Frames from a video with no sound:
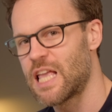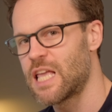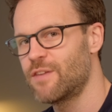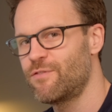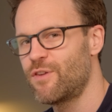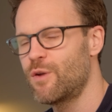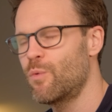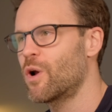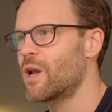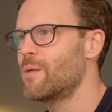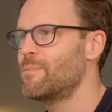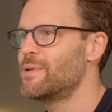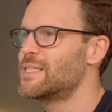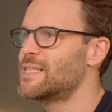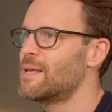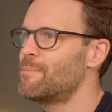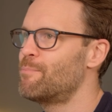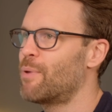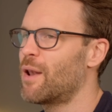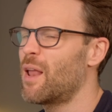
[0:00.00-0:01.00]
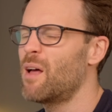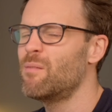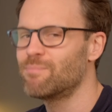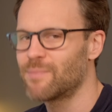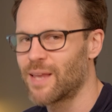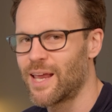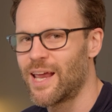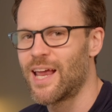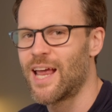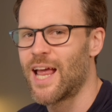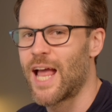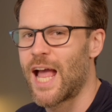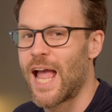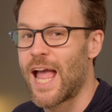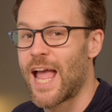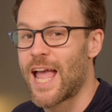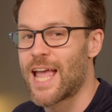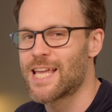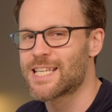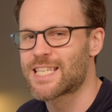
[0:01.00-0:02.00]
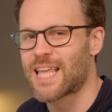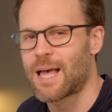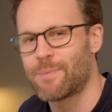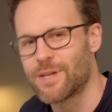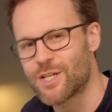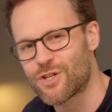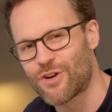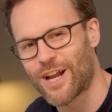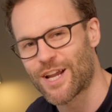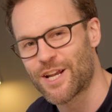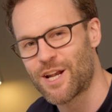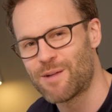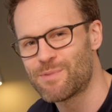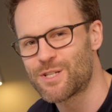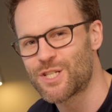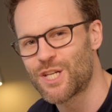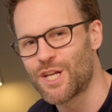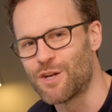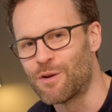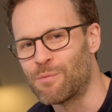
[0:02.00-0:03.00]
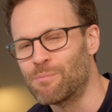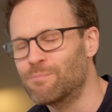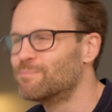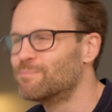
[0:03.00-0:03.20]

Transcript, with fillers: If you wanna be simpler, here's habit tracker number two.